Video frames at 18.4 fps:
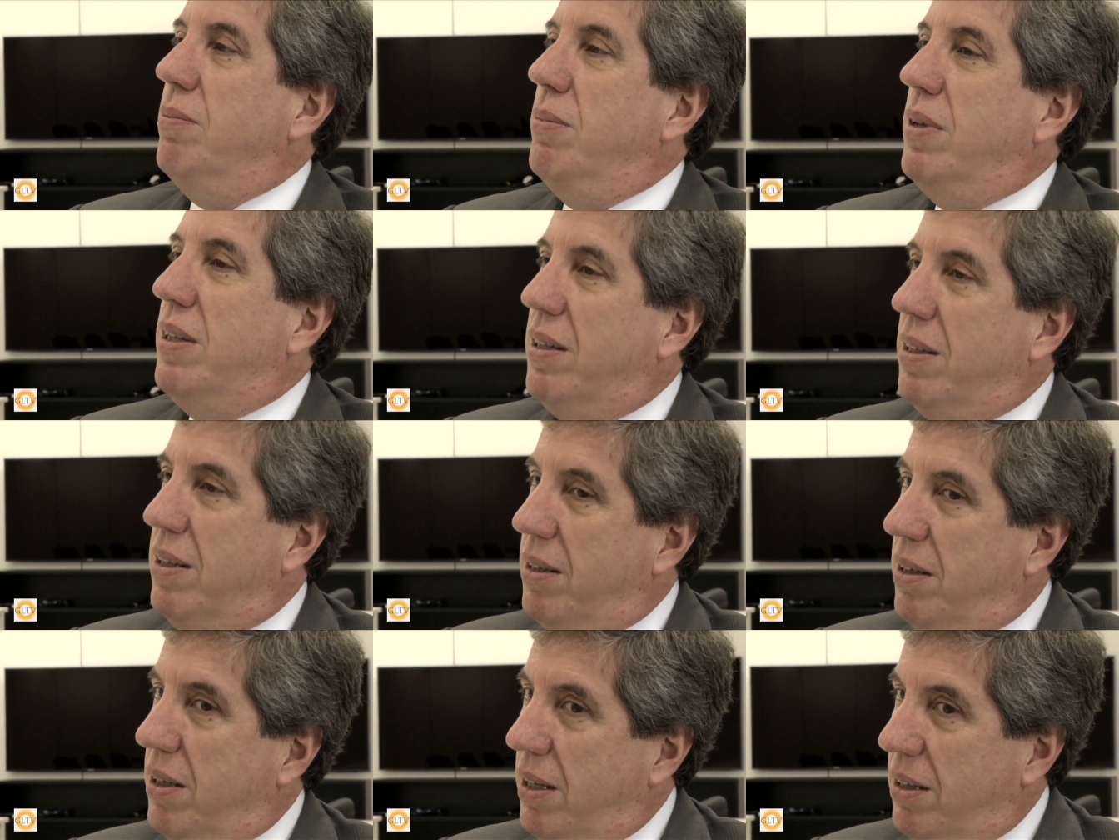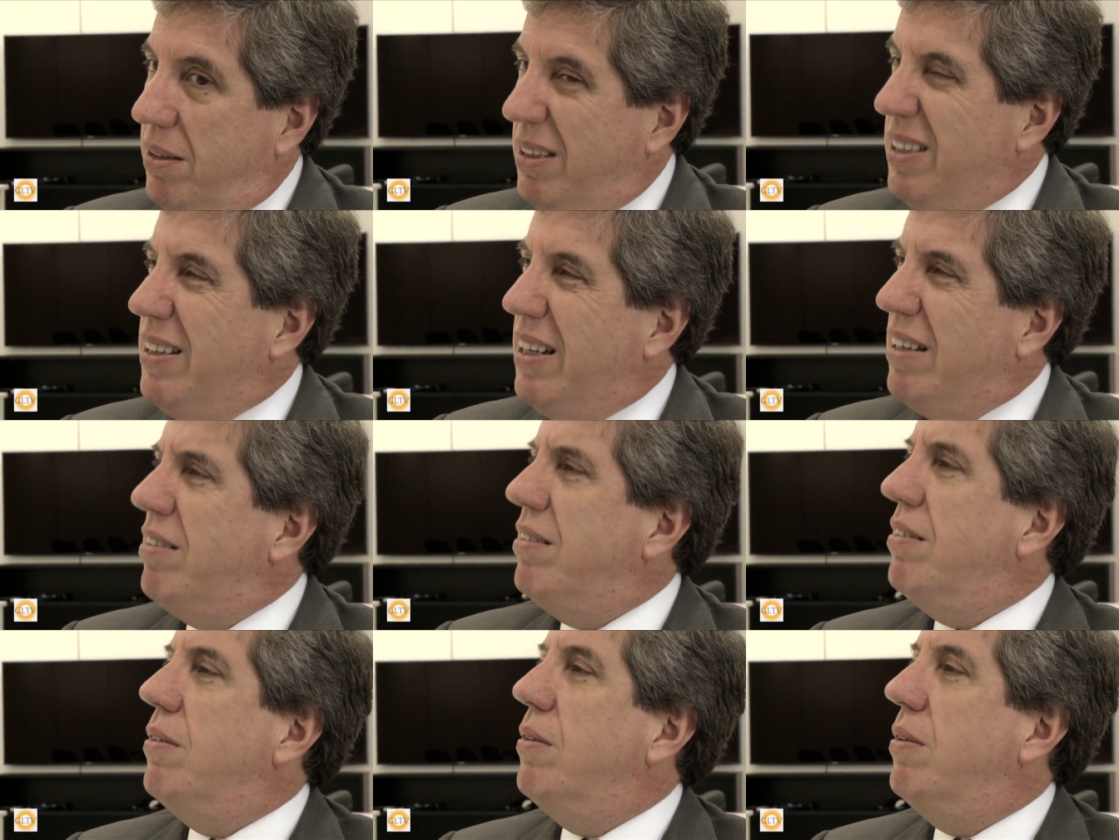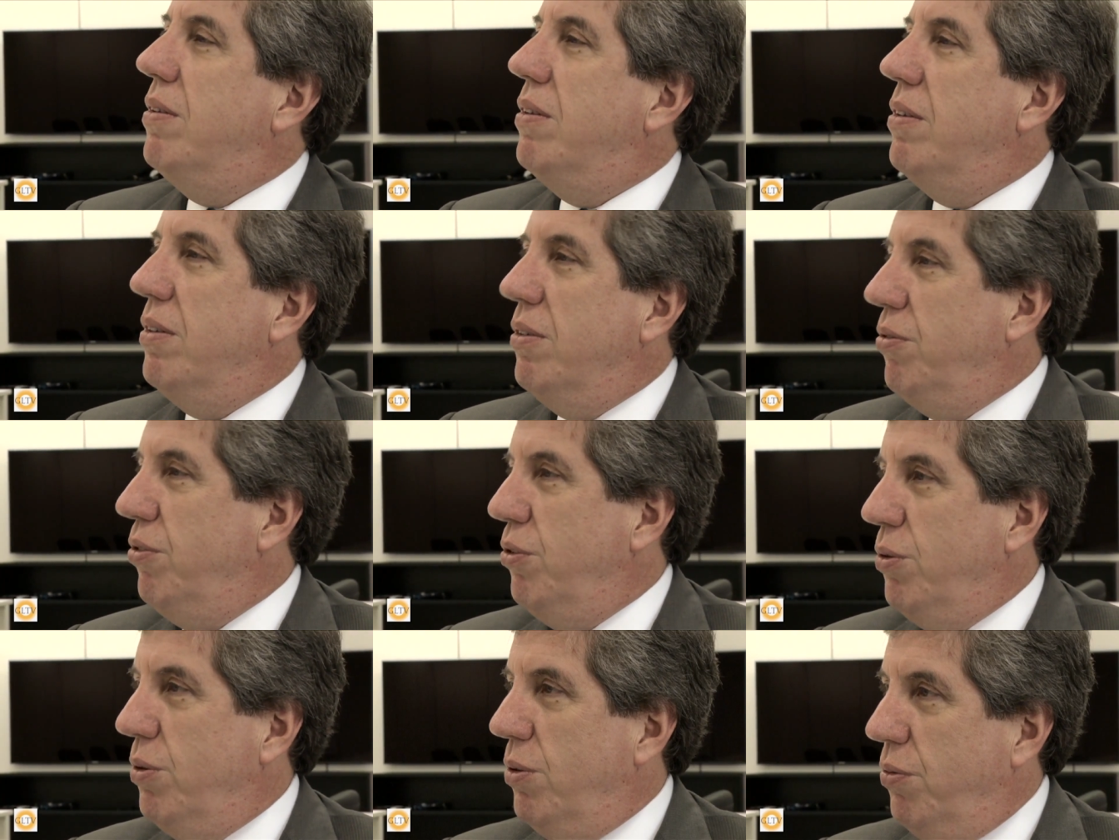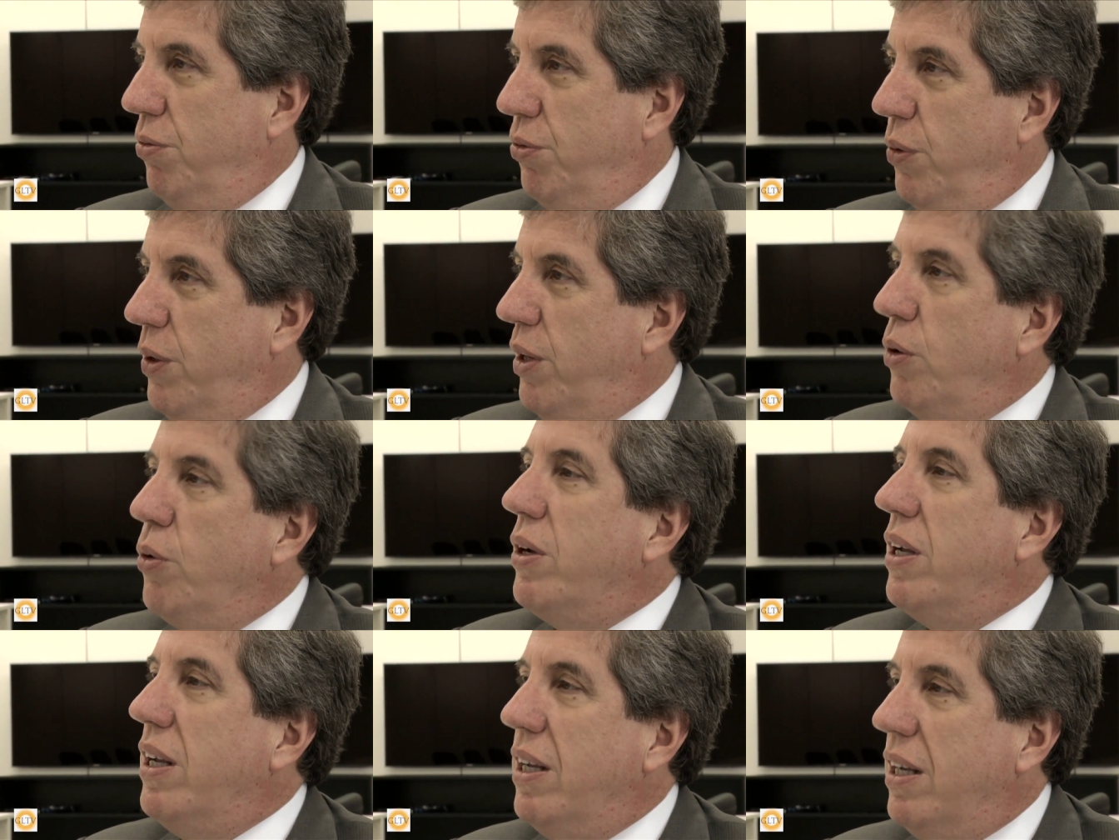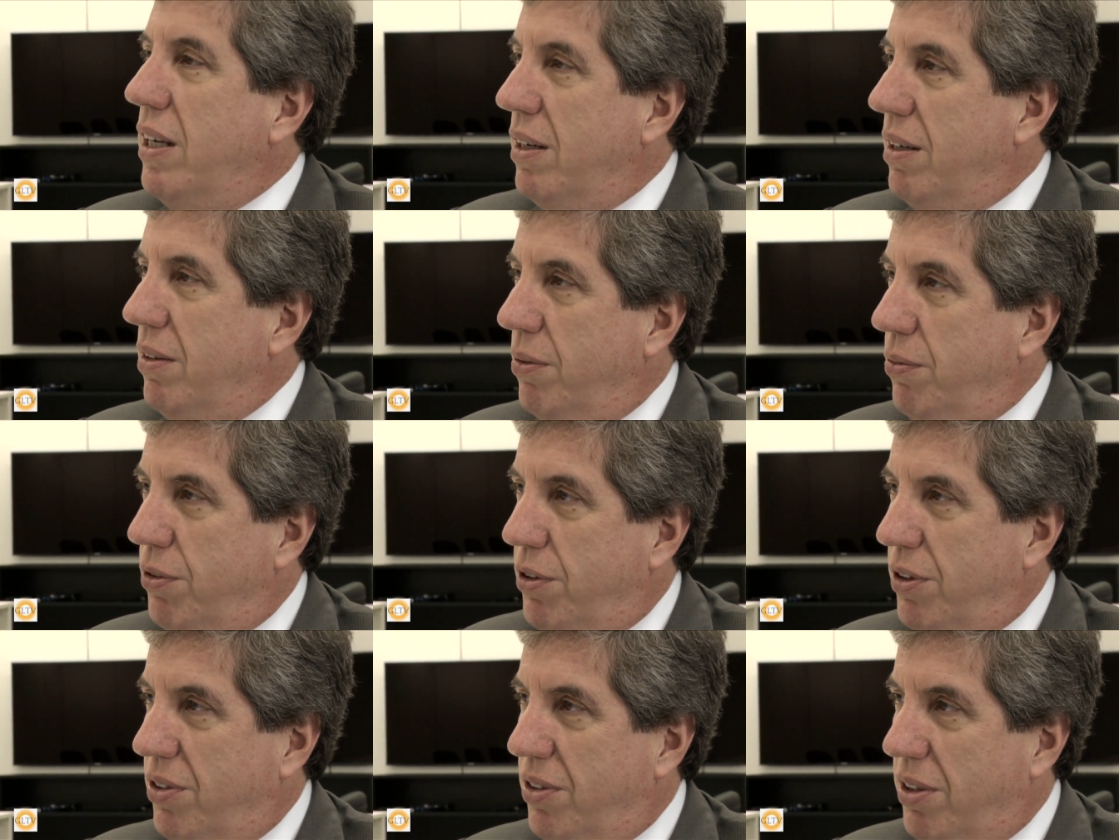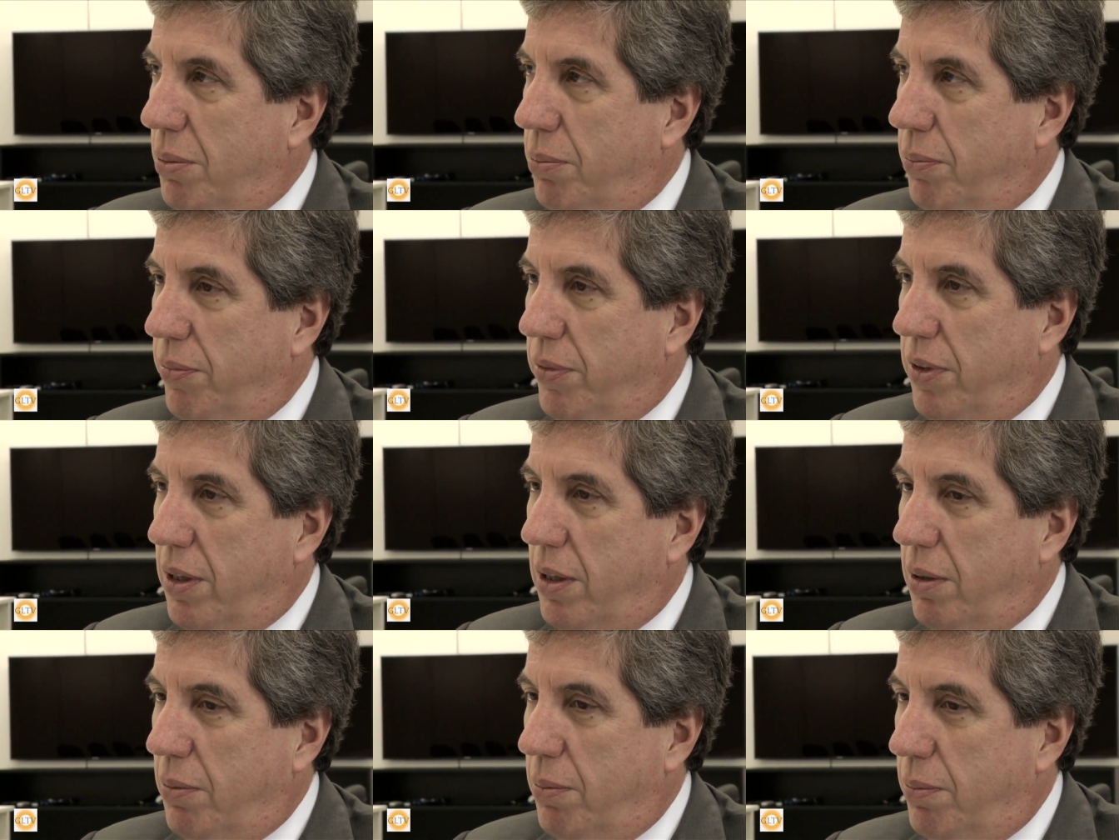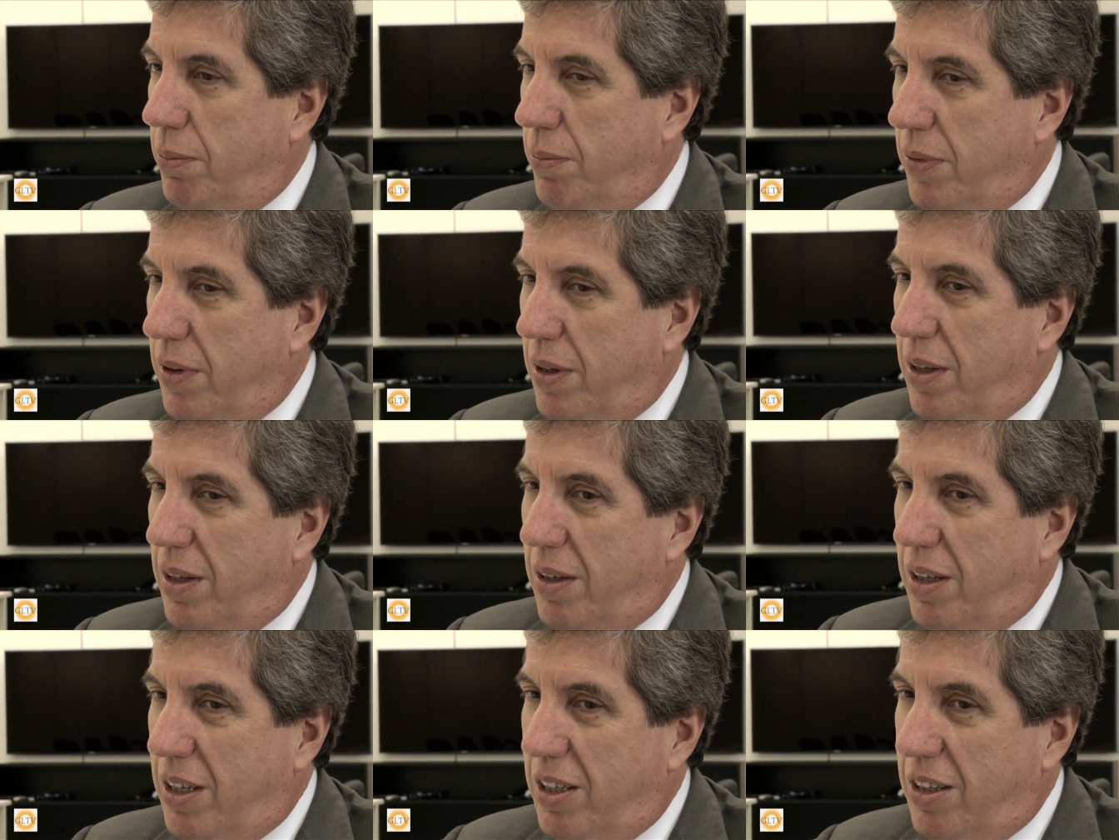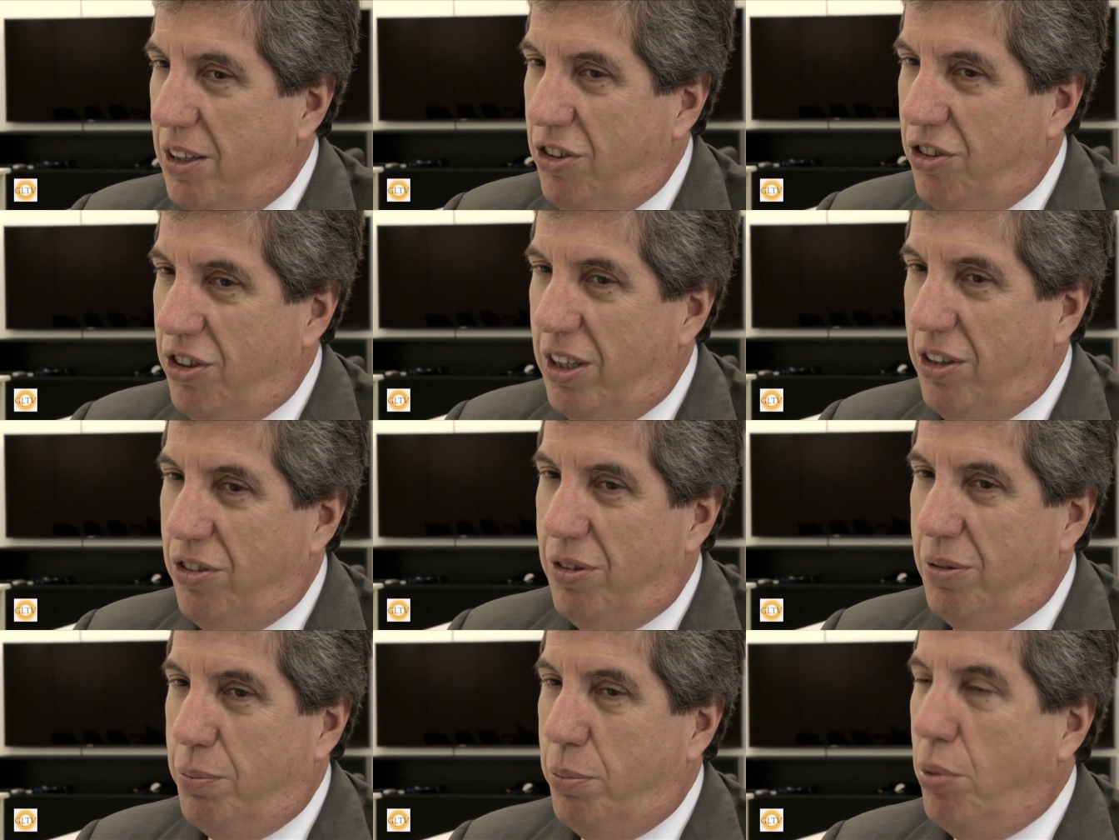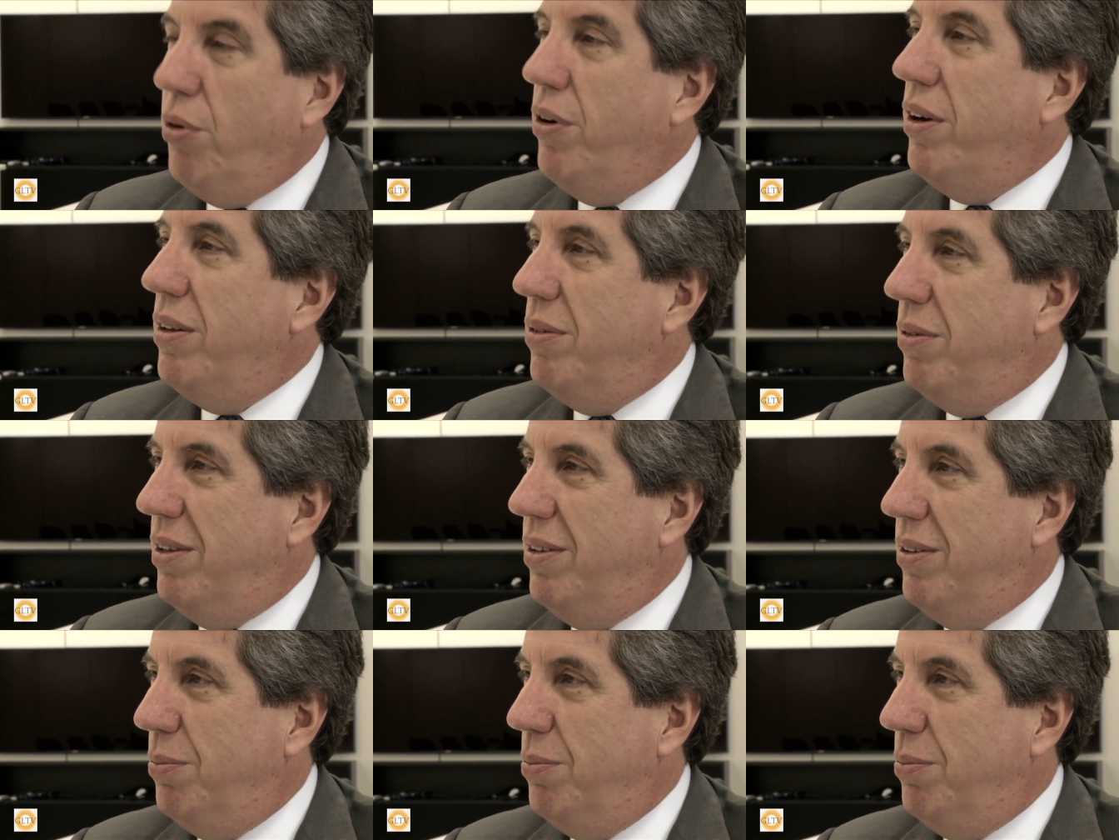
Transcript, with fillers: But I think that's, if we're looking here for some initiation point,